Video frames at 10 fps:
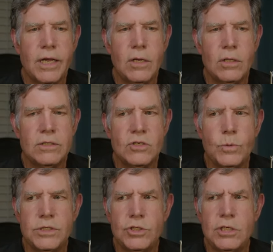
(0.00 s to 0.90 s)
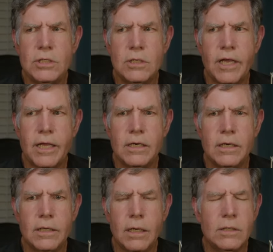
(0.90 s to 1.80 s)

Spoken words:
I call it Swiss cheese editing,